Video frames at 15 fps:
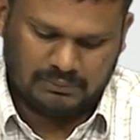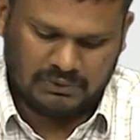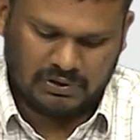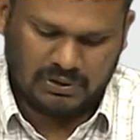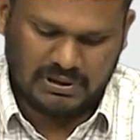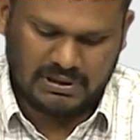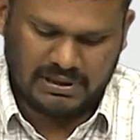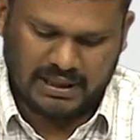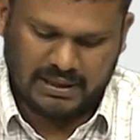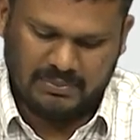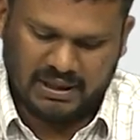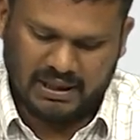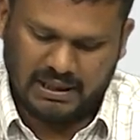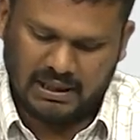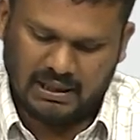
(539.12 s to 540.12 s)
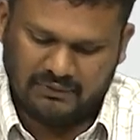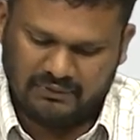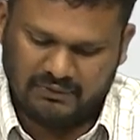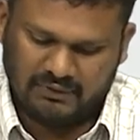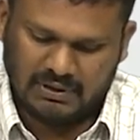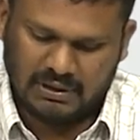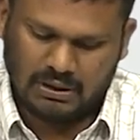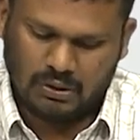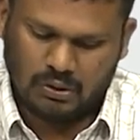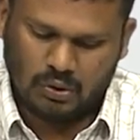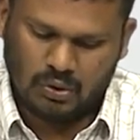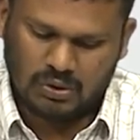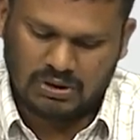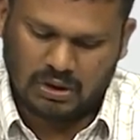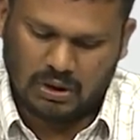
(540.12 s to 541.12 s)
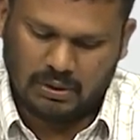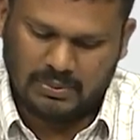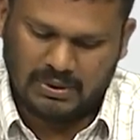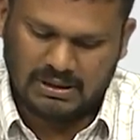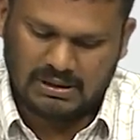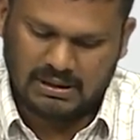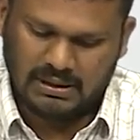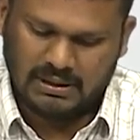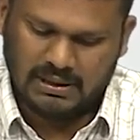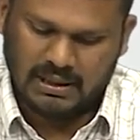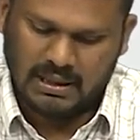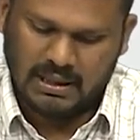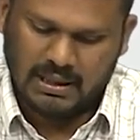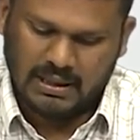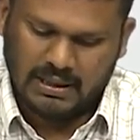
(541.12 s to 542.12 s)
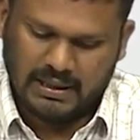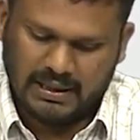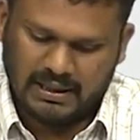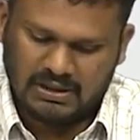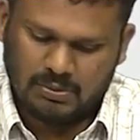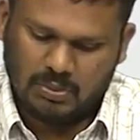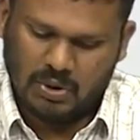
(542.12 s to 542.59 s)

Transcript: So this can be identified with the, those orbits in X